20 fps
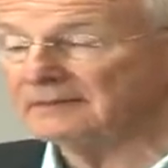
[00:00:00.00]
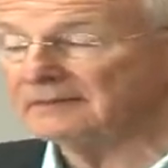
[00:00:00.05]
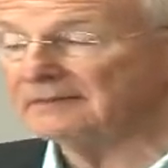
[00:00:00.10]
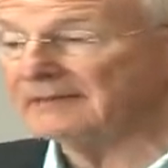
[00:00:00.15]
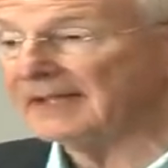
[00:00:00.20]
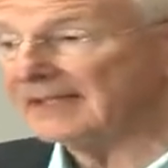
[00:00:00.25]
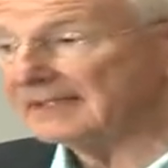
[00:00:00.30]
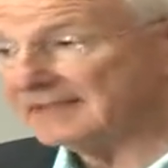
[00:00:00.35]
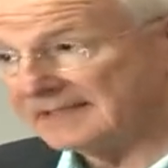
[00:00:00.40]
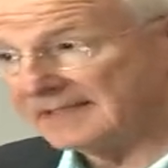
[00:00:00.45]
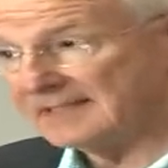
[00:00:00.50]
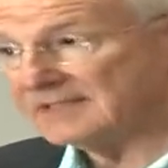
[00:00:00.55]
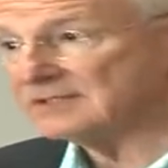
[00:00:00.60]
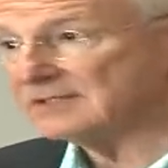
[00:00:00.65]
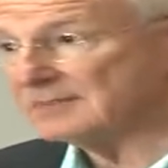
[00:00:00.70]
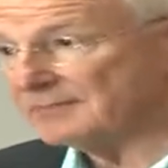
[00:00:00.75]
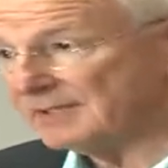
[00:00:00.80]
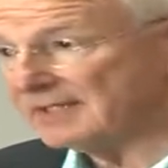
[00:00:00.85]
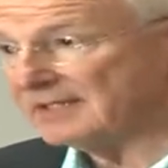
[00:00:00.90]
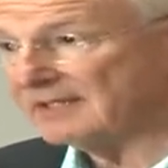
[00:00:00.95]
that needs
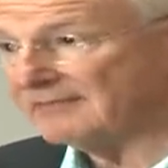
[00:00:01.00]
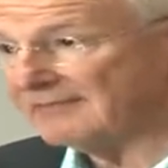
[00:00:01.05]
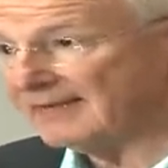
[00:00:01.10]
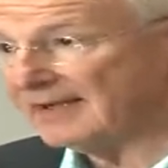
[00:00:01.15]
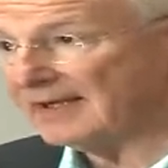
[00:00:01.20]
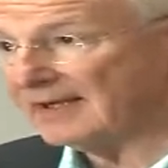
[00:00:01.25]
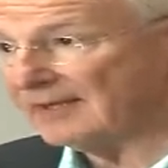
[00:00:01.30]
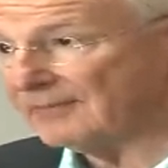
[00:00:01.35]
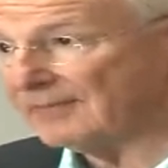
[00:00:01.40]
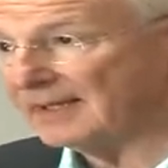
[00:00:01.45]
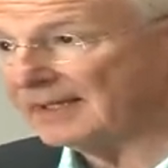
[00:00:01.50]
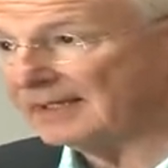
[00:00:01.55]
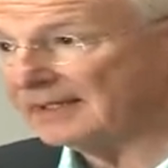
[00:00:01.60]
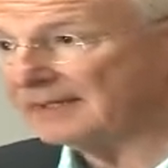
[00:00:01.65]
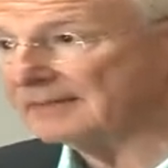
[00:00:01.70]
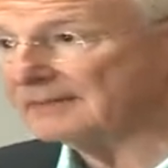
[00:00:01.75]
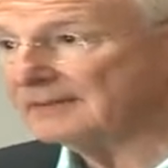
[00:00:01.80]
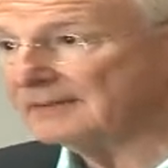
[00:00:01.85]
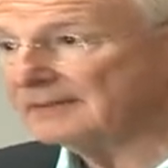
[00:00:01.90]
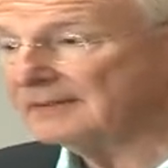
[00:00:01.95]
to be
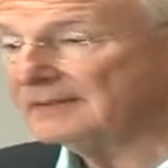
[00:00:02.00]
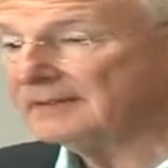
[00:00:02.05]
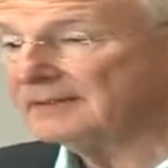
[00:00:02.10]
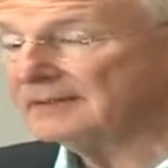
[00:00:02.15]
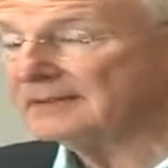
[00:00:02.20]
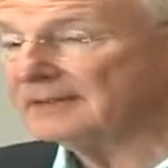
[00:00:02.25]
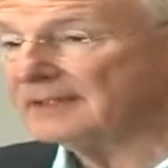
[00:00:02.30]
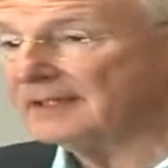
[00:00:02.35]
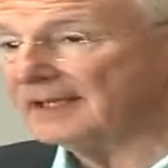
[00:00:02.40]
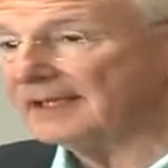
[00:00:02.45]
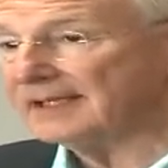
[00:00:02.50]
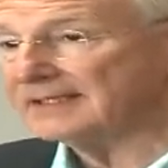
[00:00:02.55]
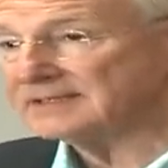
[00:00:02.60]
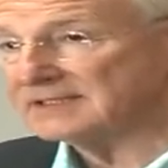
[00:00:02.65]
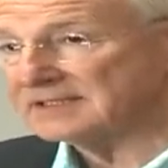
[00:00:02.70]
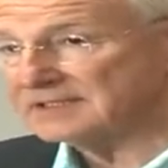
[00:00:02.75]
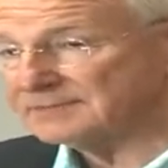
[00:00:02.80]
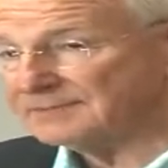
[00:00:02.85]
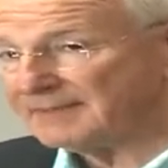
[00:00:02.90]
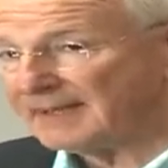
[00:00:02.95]
evaluated. I
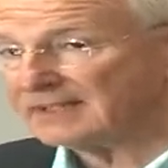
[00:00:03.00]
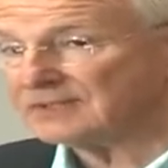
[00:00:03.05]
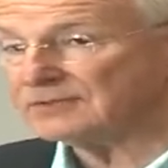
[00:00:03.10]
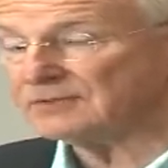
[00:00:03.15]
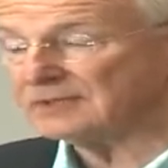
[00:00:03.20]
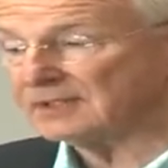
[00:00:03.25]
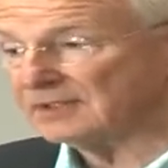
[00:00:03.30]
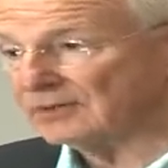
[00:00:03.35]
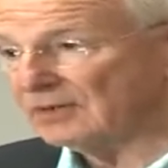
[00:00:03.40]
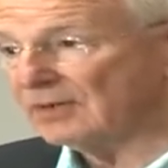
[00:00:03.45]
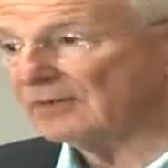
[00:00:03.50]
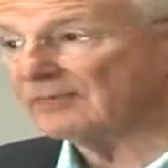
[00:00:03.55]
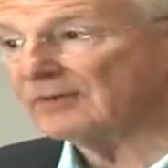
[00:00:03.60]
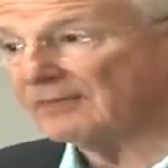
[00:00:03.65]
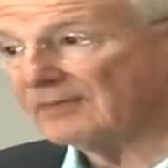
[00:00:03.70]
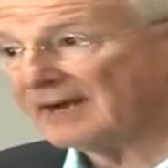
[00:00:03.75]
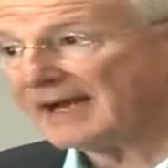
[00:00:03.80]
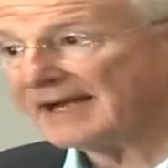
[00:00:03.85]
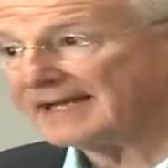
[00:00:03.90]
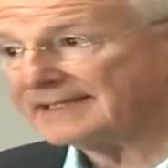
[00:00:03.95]
suspect you can
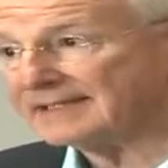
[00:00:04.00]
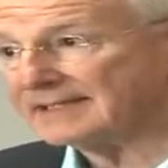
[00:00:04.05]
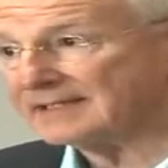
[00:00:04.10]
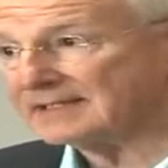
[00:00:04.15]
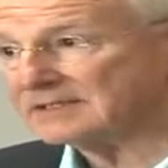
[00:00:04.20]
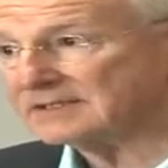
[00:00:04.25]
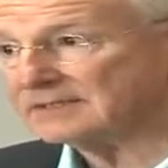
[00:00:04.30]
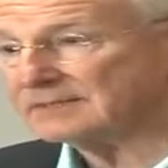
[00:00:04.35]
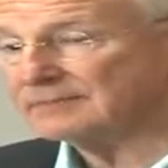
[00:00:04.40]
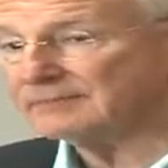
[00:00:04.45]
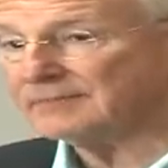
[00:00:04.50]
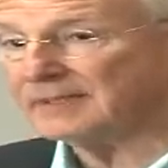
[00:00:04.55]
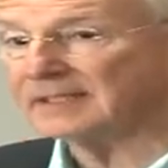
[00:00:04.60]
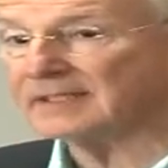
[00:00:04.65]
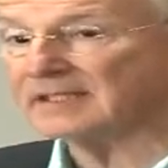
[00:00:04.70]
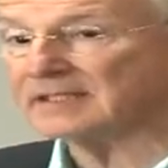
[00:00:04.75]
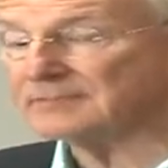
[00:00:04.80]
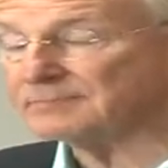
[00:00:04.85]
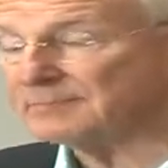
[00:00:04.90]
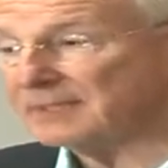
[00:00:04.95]
override this
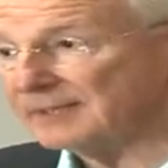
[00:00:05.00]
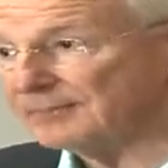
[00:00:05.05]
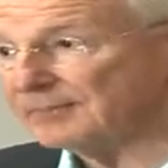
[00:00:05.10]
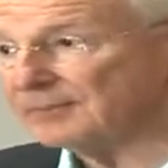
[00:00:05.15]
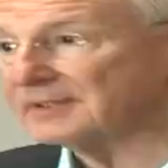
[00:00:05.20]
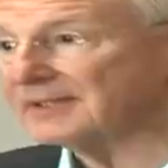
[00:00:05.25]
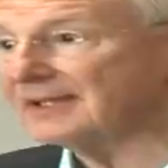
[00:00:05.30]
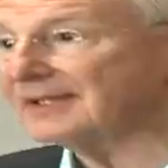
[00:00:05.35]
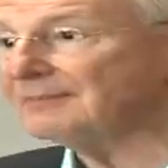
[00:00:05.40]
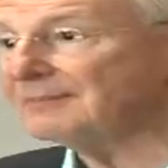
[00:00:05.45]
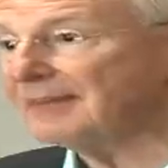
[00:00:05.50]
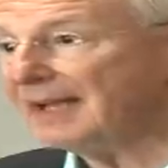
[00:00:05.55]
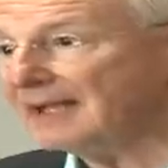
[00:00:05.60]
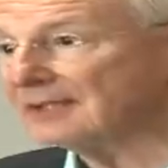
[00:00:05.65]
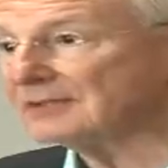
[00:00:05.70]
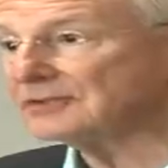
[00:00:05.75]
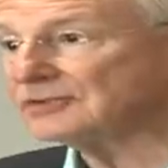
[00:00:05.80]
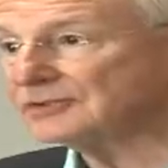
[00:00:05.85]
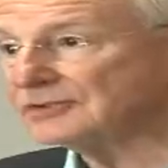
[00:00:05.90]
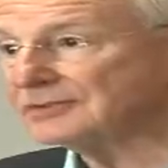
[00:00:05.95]
because people can
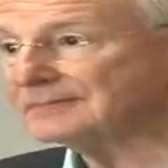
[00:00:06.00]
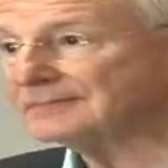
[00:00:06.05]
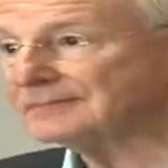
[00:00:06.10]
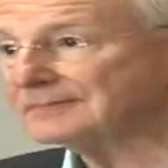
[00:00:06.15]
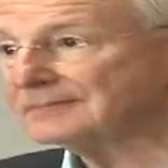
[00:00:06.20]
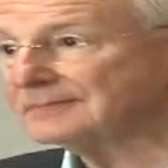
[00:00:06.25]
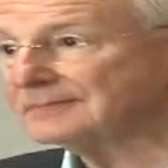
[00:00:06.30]
belch.